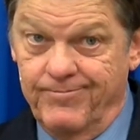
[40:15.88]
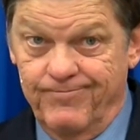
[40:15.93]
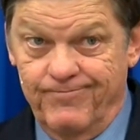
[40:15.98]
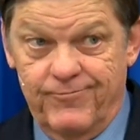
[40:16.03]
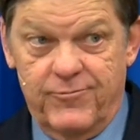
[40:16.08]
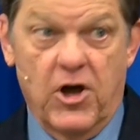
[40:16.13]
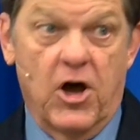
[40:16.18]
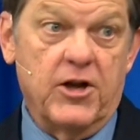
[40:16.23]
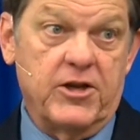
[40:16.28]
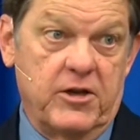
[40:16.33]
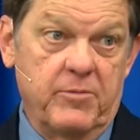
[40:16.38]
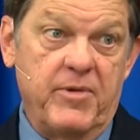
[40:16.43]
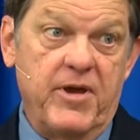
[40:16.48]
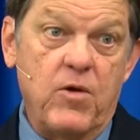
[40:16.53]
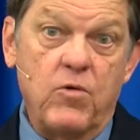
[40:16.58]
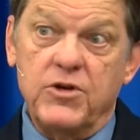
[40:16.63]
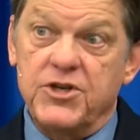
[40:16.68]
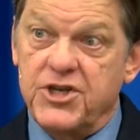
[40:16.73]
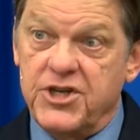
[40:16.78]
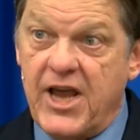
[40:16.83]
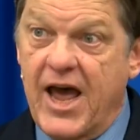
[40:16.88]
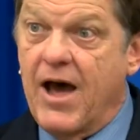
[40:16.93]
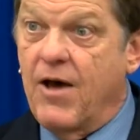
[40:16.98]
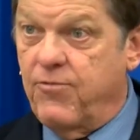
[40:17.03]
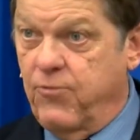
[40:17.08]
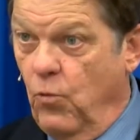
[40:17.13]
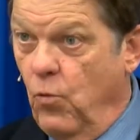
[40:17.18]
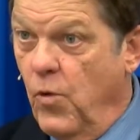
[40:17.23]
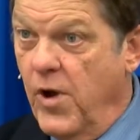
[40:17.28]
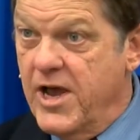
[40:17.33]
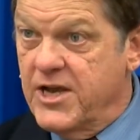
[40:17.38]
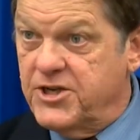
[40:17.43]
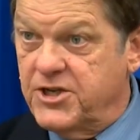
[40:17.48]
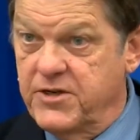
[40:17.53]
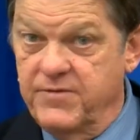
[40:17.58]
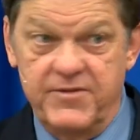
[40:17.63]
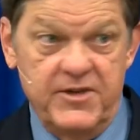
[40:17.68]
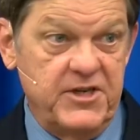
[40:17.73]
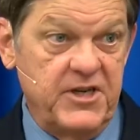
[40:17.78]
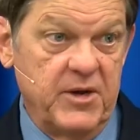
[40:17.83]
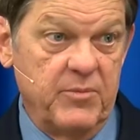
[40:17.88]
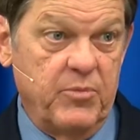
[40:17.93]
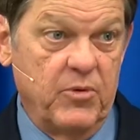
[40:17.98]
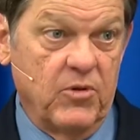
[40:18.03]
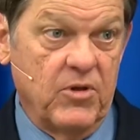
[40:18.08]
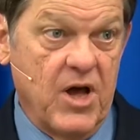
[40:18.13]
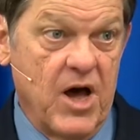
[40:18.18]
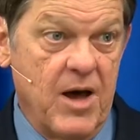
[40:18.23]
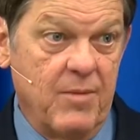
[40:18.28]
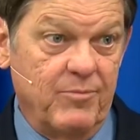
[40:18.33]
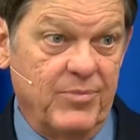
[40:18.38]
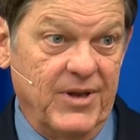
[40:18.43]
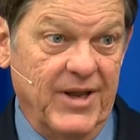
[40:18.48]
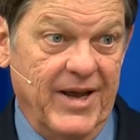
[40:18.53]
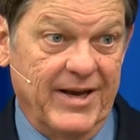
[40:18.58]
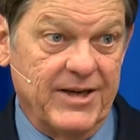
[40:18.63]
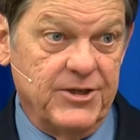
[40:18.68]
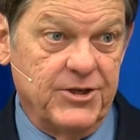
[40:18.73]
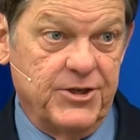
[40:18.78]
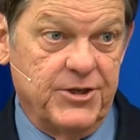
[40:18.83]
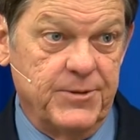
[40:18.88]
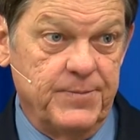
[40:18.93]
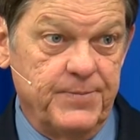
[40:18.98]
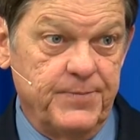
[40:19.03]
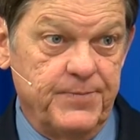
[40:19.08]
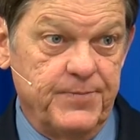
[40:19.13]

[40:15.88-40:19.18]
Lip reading: thought to be southwest of the temple complex.